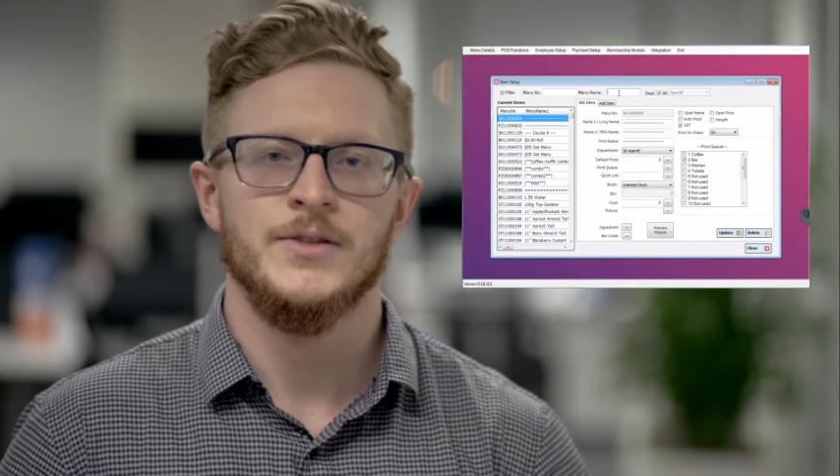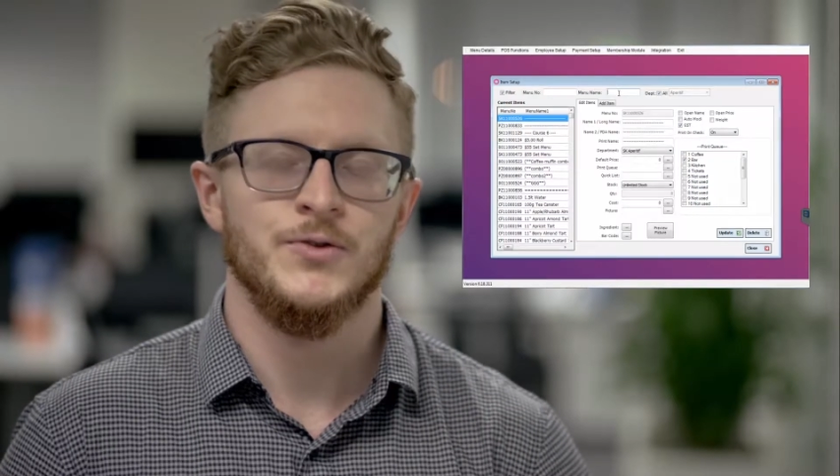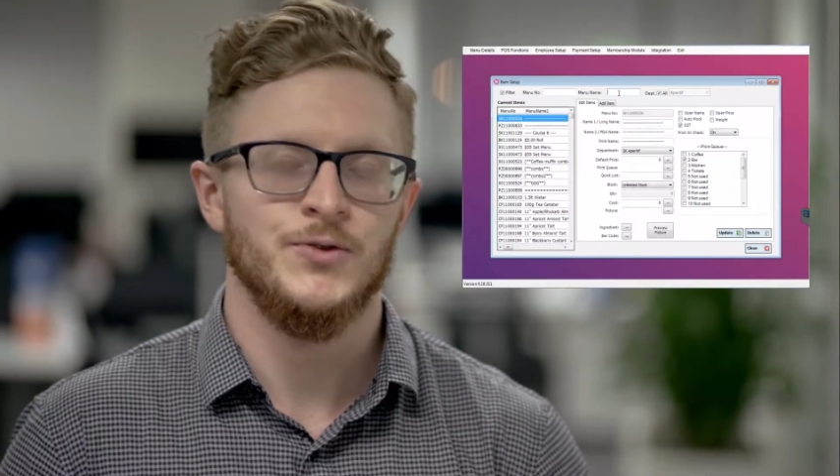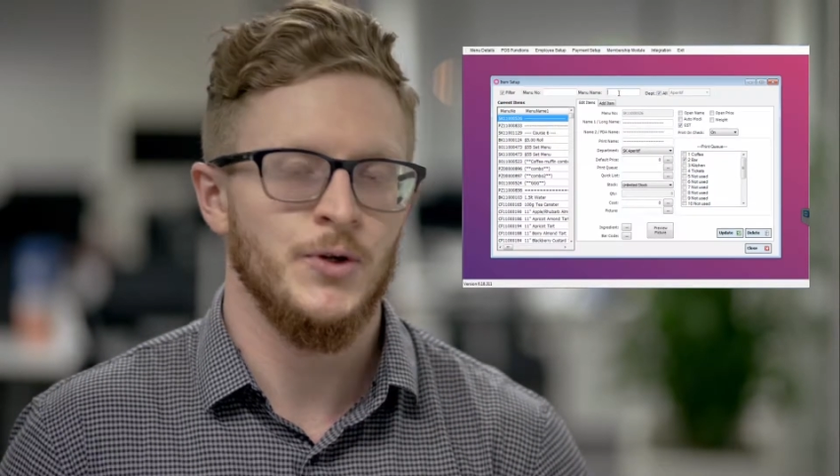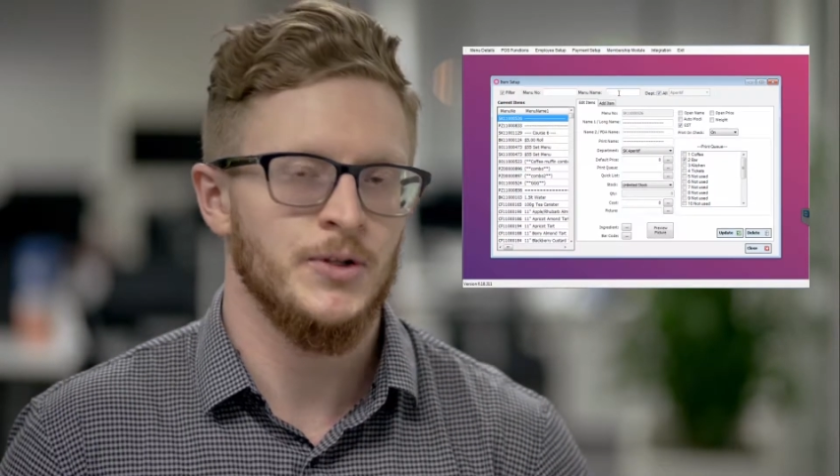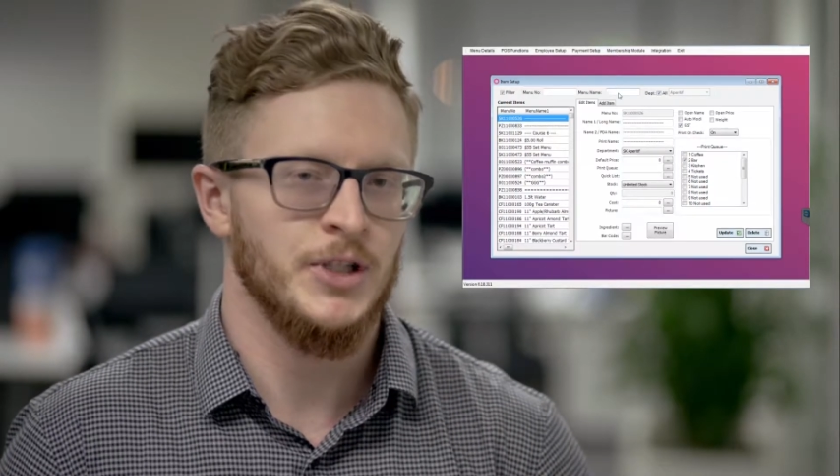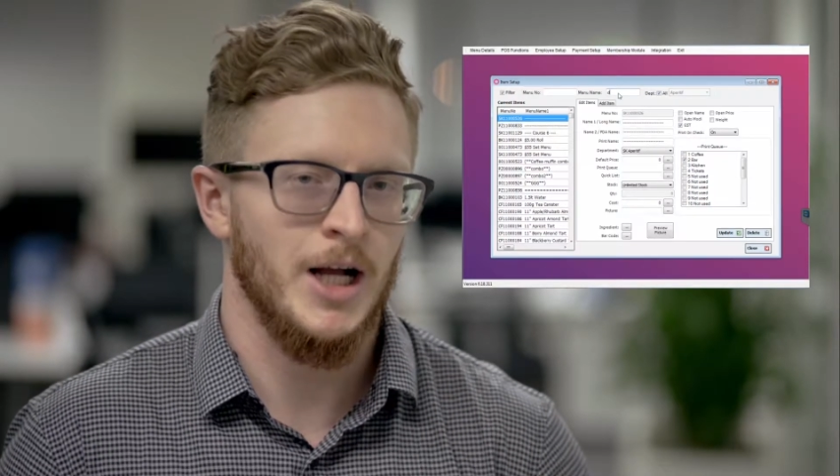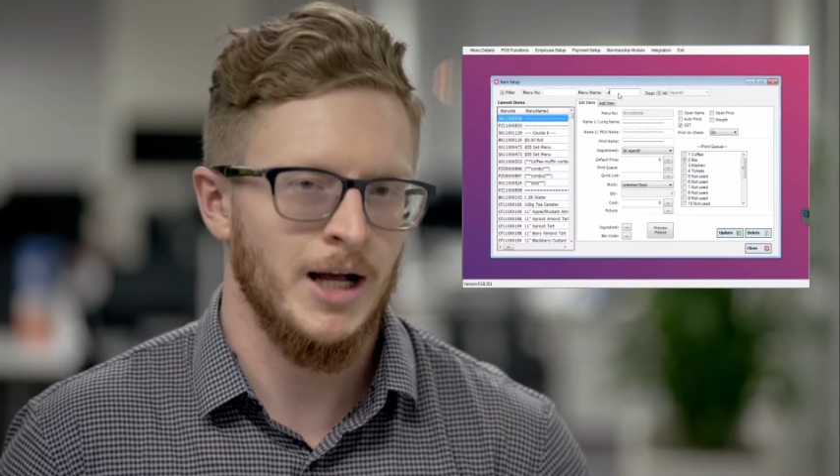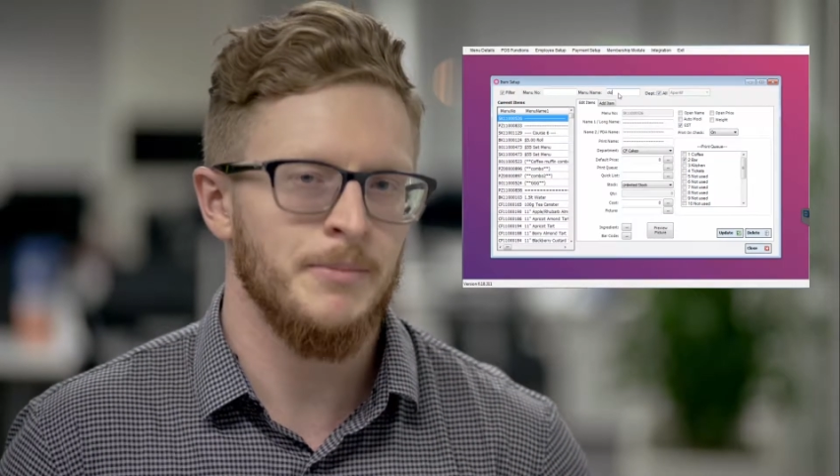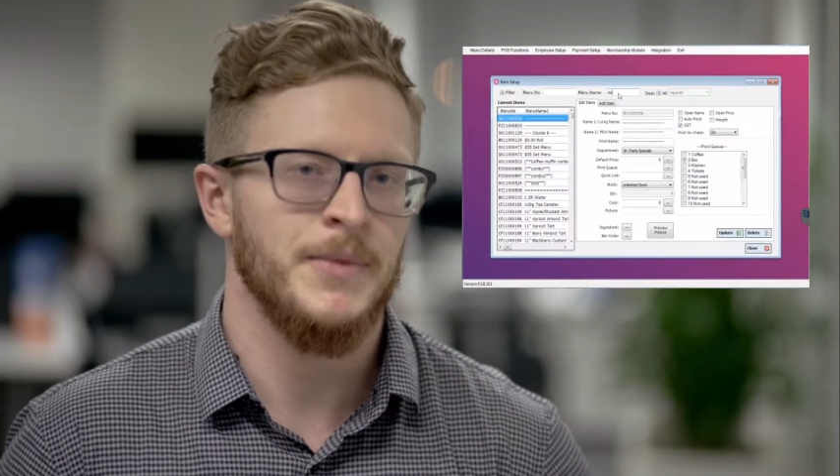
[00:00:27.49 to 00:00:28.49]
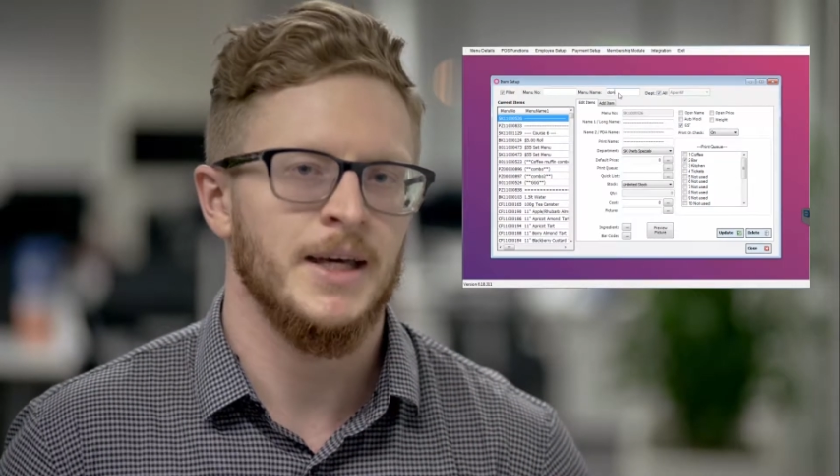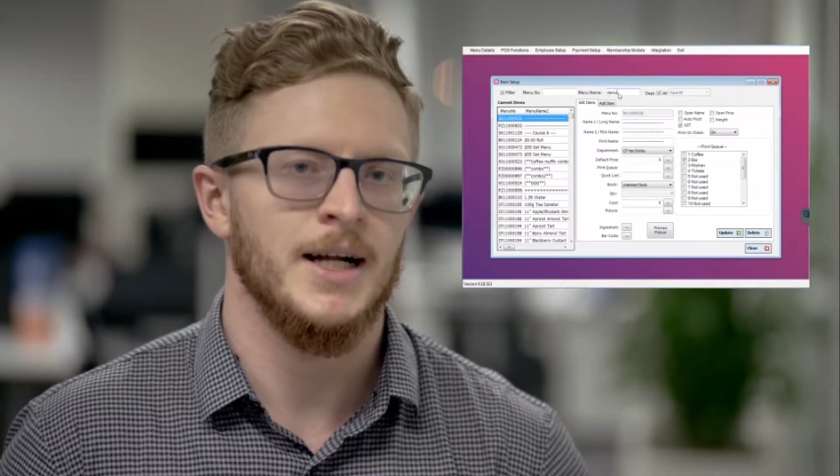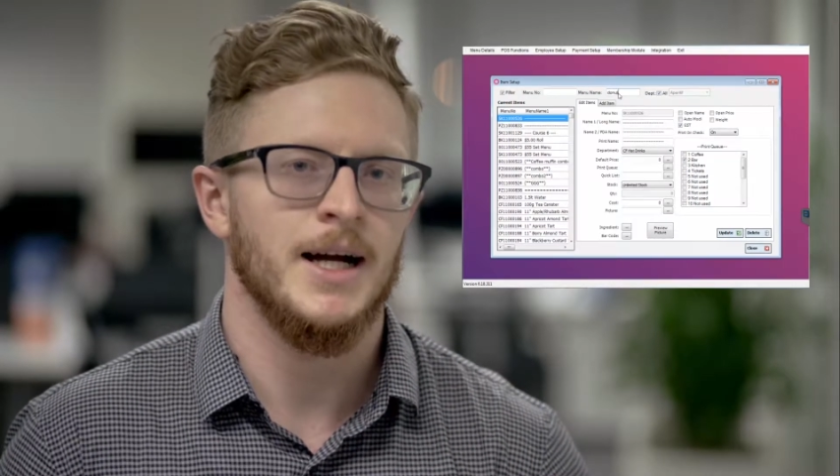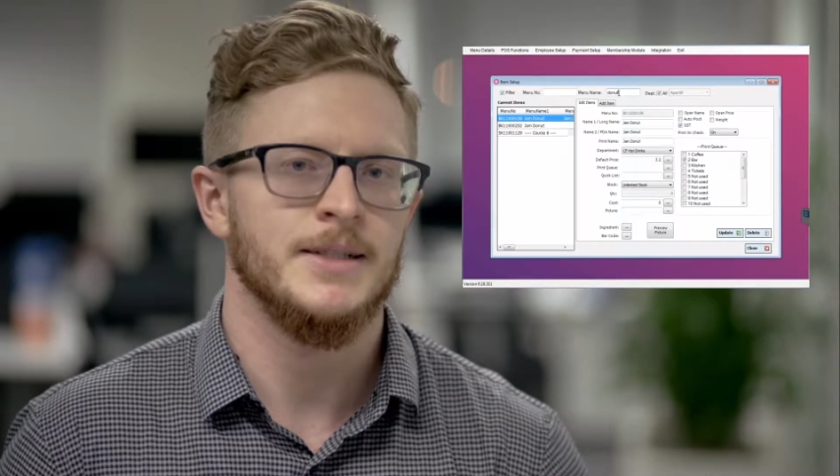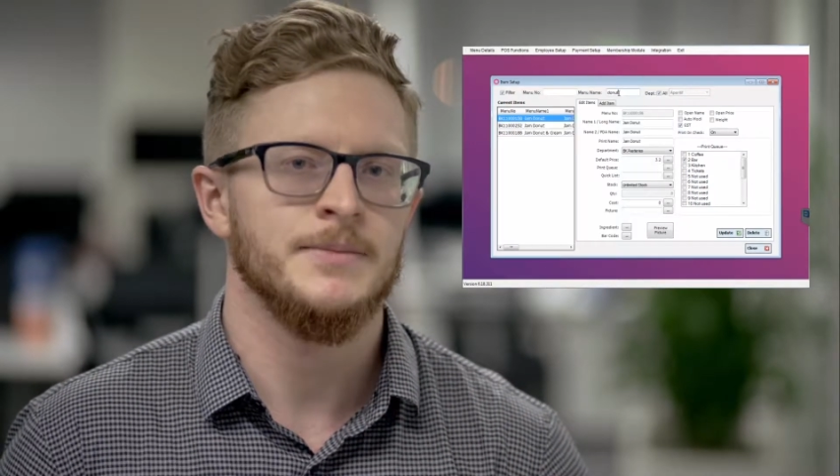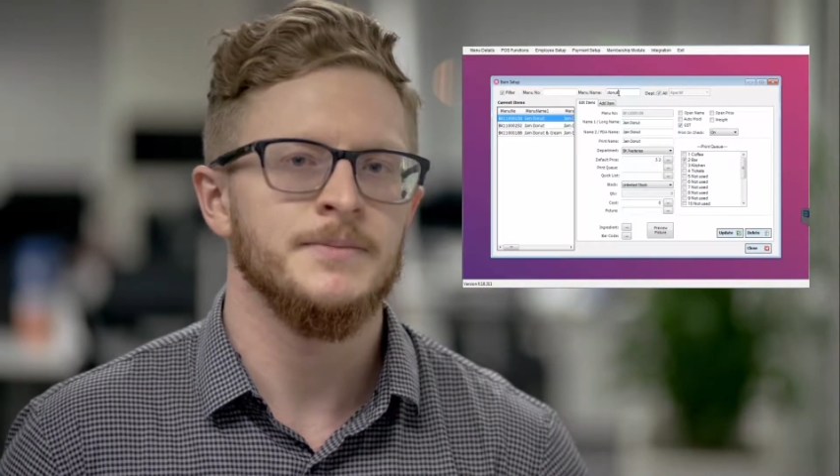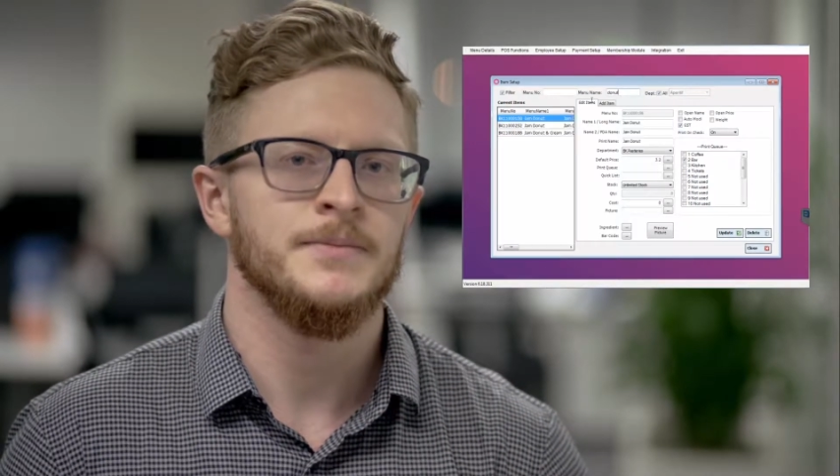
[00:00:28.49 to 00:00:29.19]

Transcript: search up that item